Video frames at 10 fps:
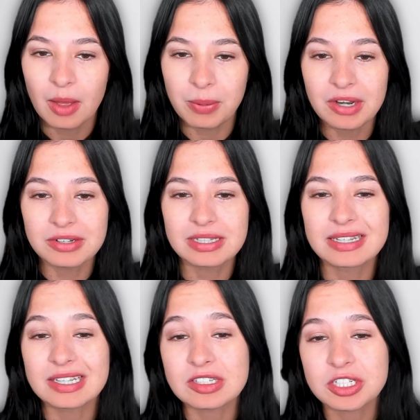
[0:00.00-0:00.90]

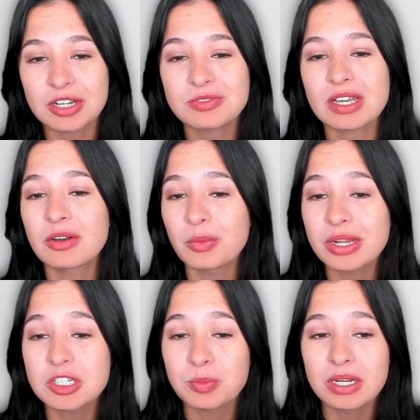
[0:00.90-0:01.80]
Apparently, this shift in
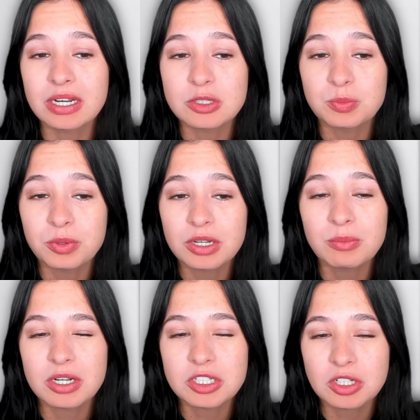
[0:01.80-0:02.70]
arrangement is
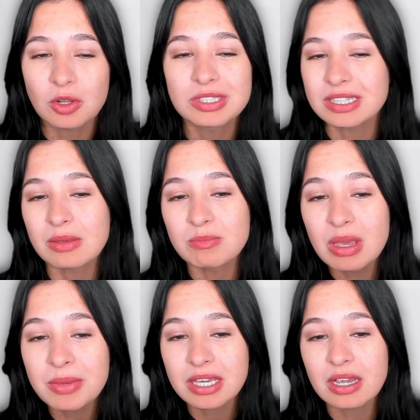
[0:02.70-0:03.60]
pretty much closely
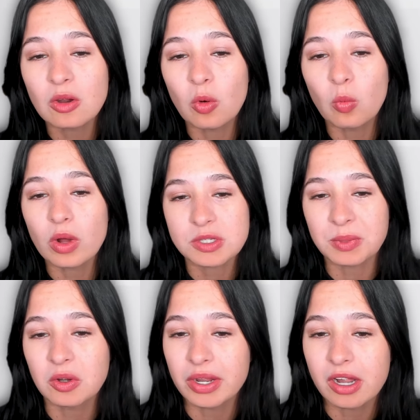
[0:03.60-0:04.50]
mimicking what's
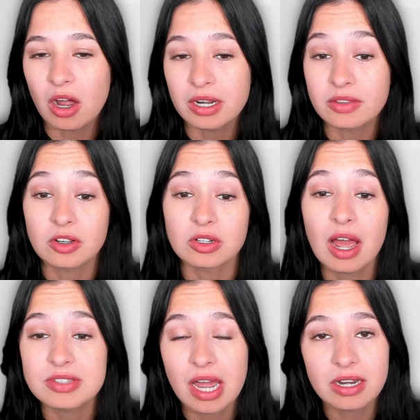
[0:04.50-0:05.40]
been going on in their lives